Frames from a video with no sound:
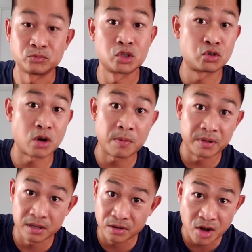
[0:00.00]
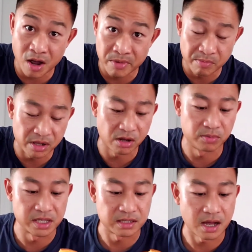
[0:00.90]
Drop a little comment below,
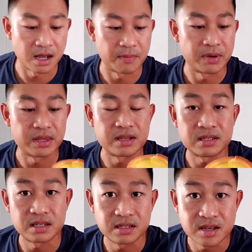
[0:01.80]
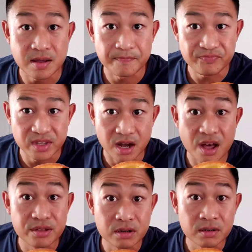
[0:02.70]
please. But this is the
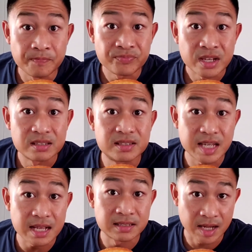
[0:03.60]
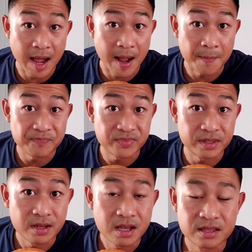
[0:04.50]
other daan taat
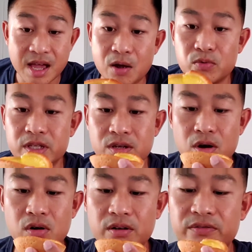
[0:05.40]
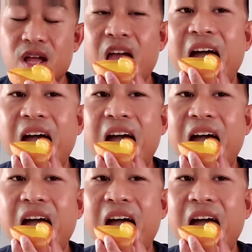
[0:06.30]
that we know of.